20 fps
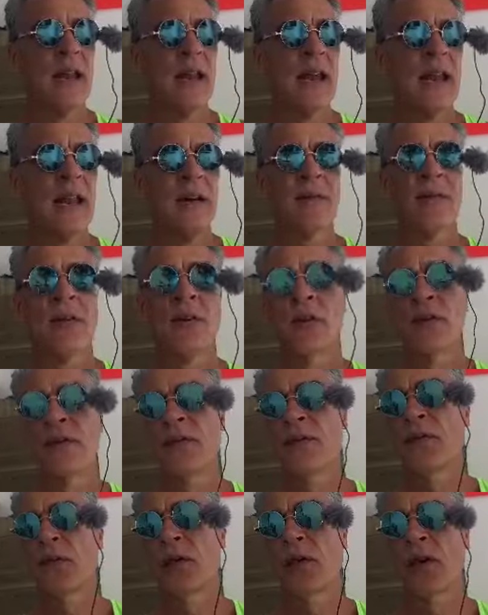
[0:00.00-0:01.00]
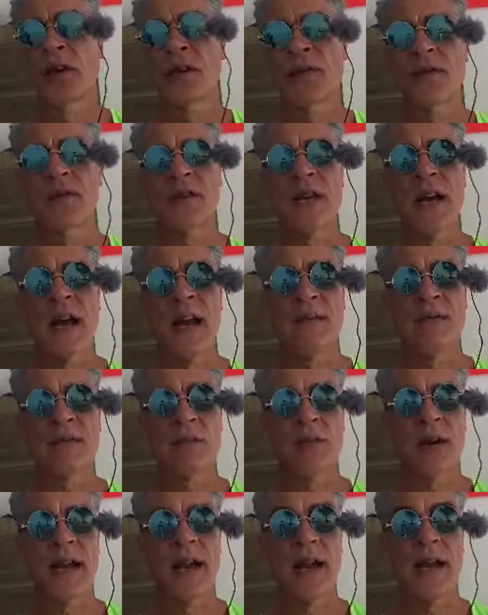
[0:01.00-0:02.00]
And I've heard of 4 other times
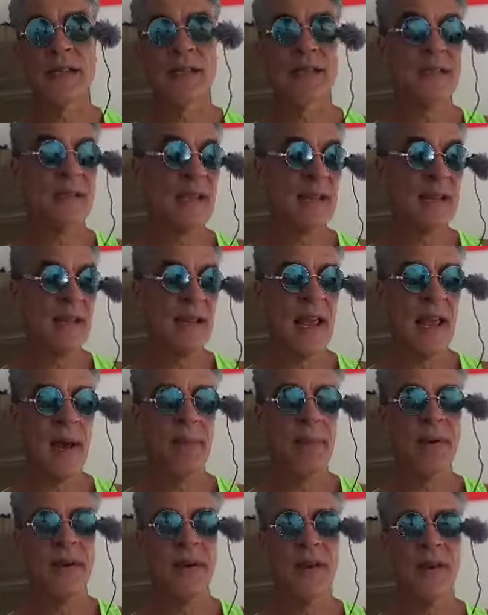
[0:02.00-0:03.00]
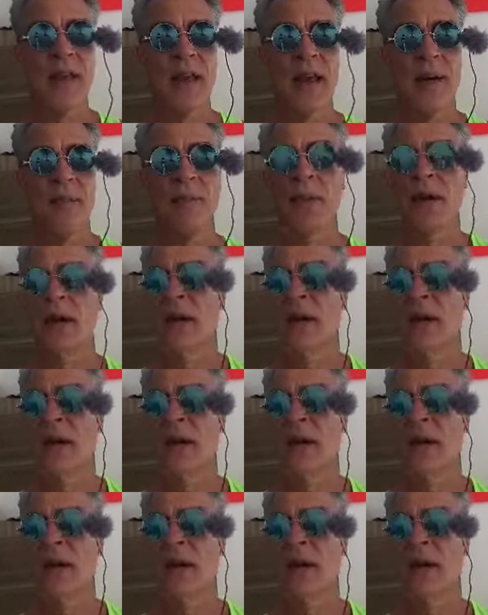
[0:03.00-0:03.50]
where guys said it happened to them.